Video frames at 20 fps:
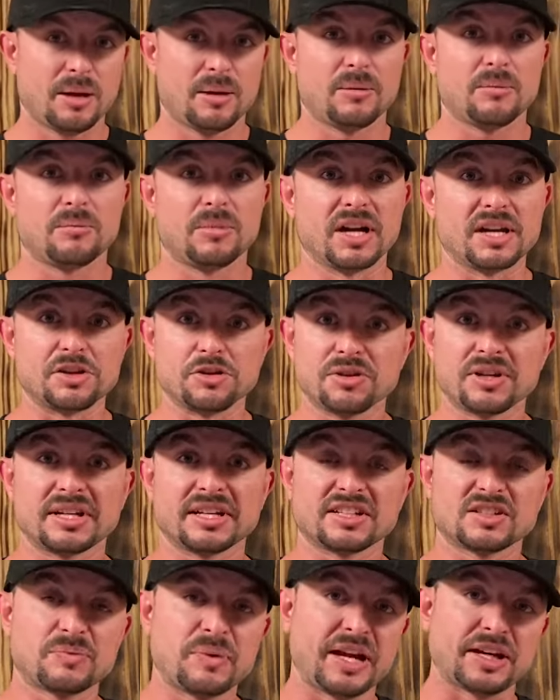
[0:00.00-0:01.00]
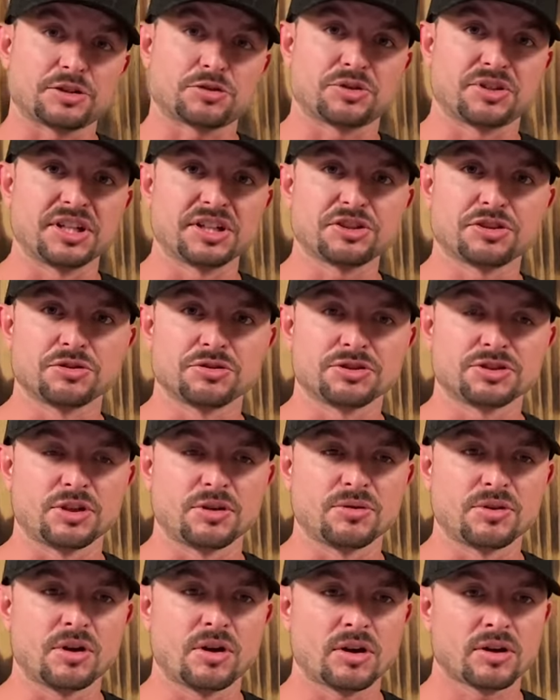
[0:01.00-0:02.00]
But you can expect traditional
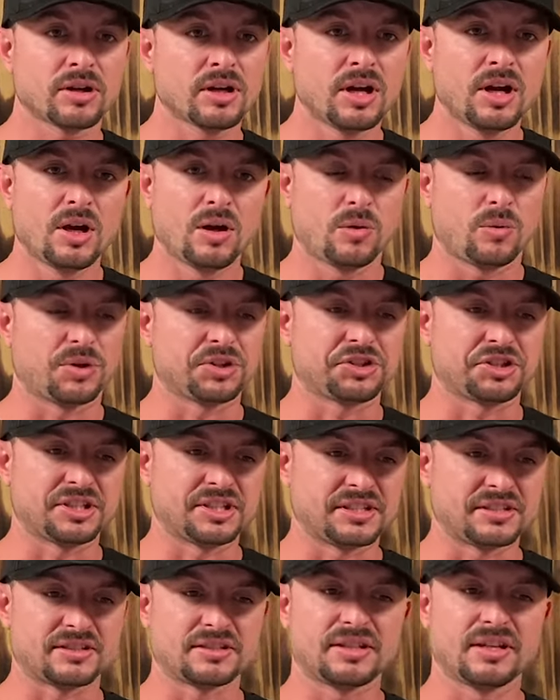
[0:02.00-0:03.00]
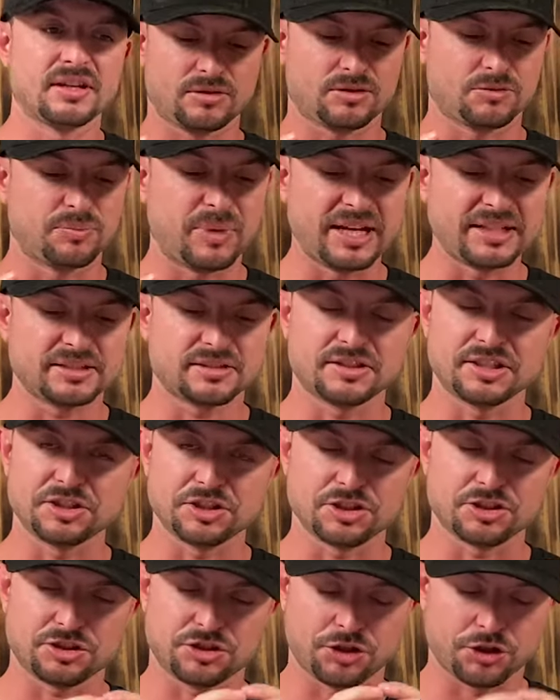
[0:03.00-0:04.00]
sonar which is basically
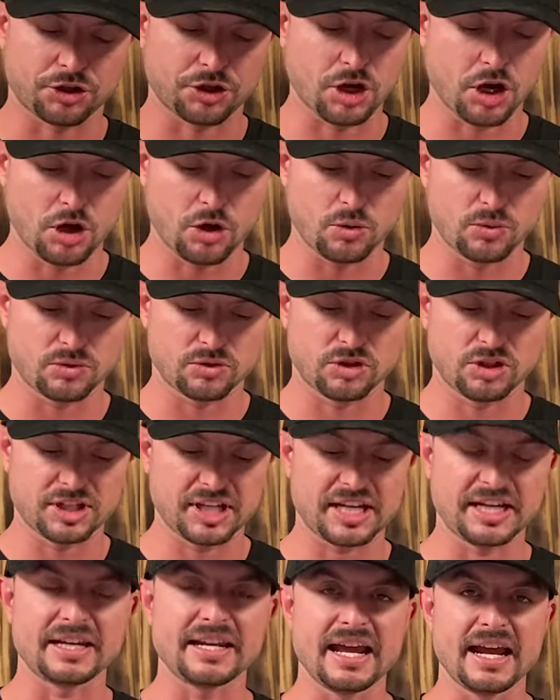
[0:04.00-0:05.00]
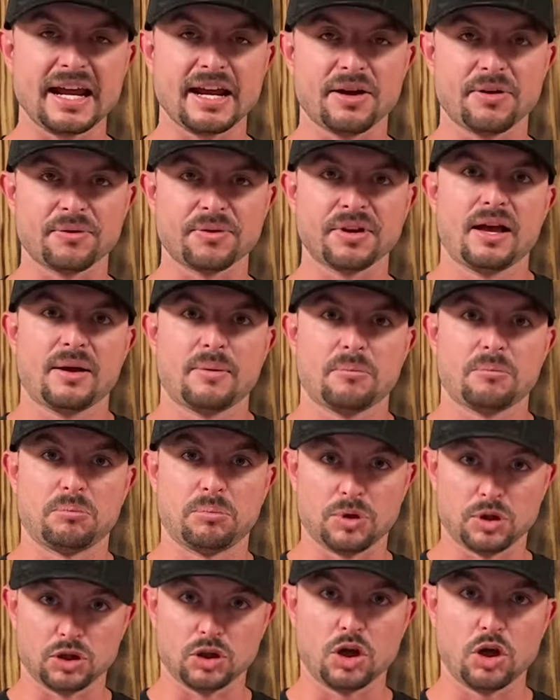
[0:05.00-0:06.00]
just your cone looking down
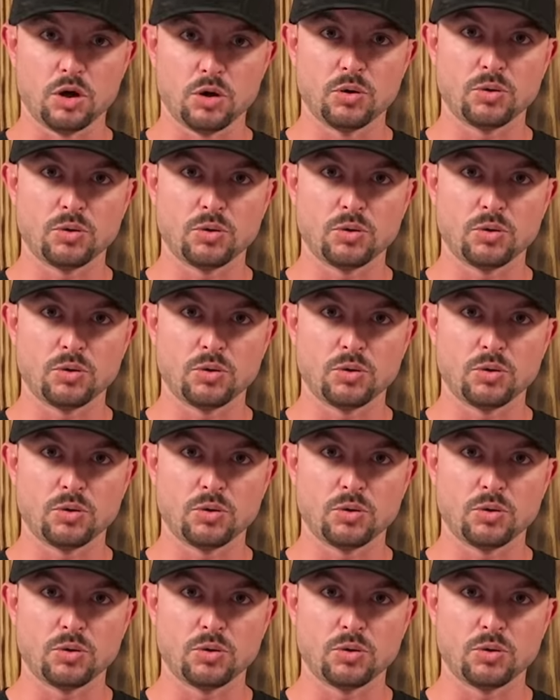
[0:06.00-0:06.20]
below